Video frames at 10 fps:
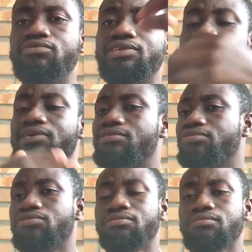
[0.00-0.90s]
British, and
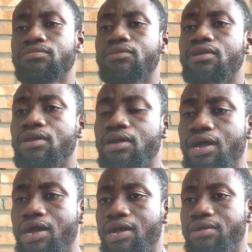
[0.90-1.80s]
so
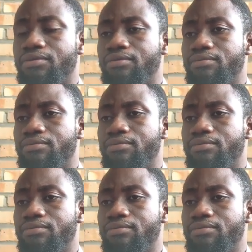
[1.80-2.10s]
uh,